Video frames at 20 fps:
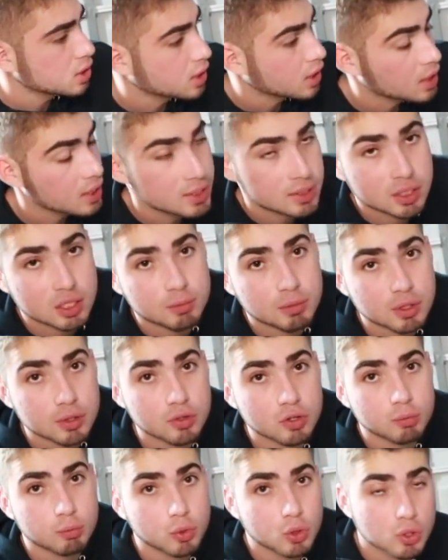can easily be
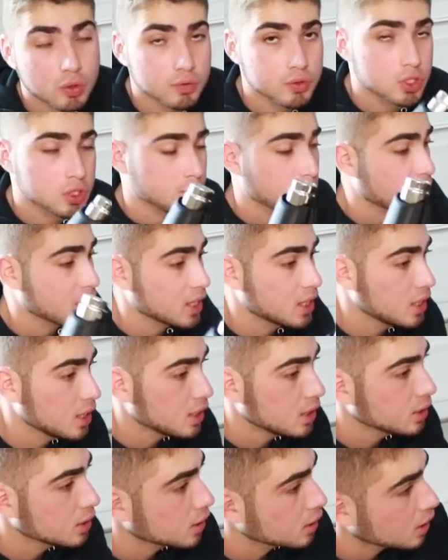removed just by
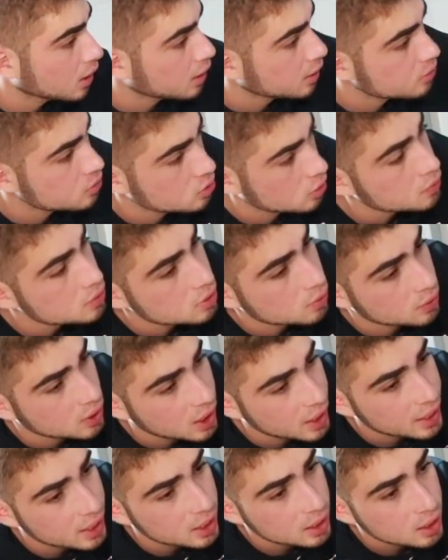heating the gun. So it's
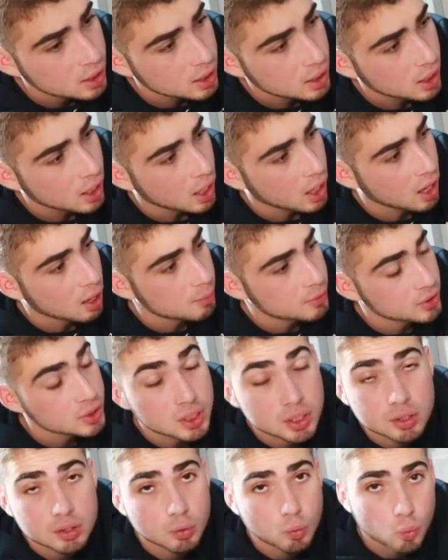okay. You can
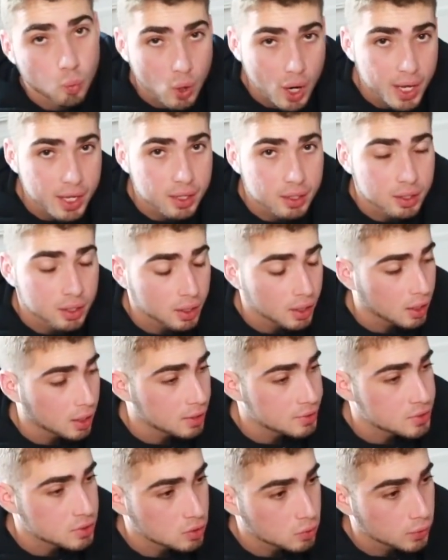either wet
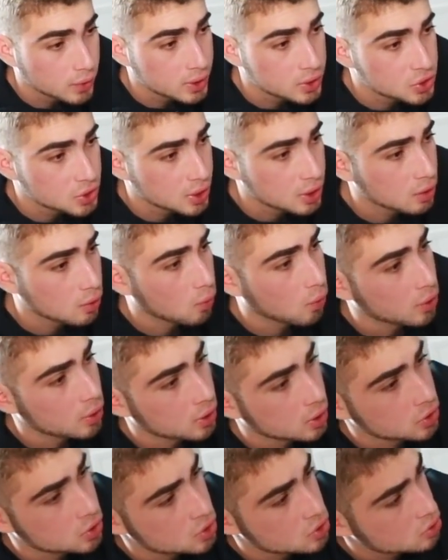squeegee, or
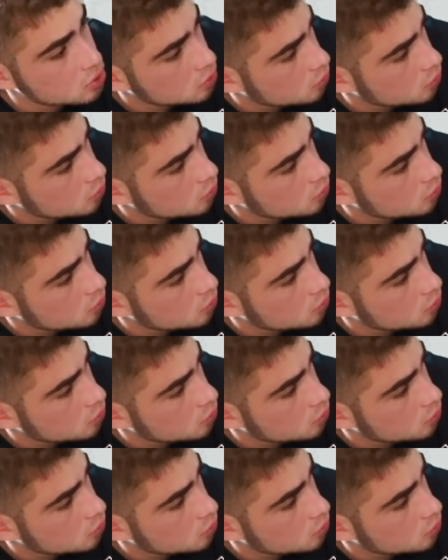you can just